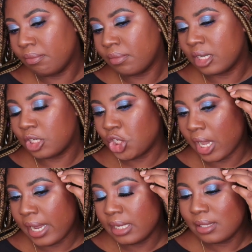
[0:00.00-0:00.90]
the
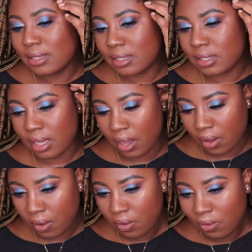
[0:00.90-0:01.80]
shade
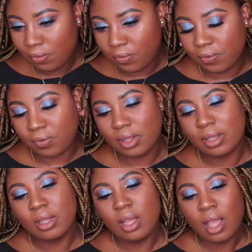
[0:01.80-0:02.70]
itself
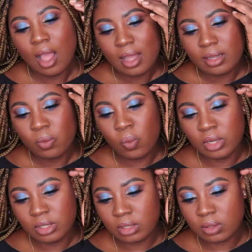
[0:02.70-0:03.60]

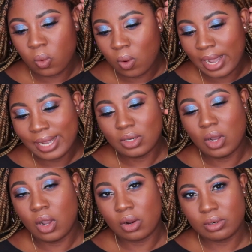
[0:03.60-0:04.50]
was quite
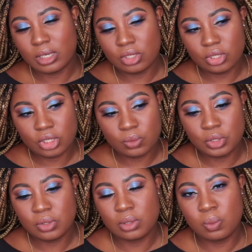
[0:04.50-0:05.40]
orange,
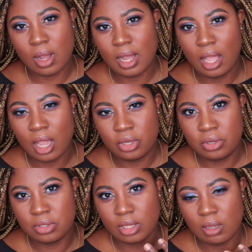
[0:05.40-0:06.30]
which was why I
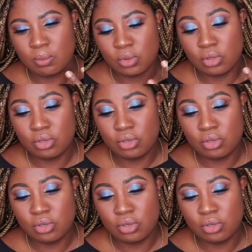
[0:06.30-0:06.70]
used a more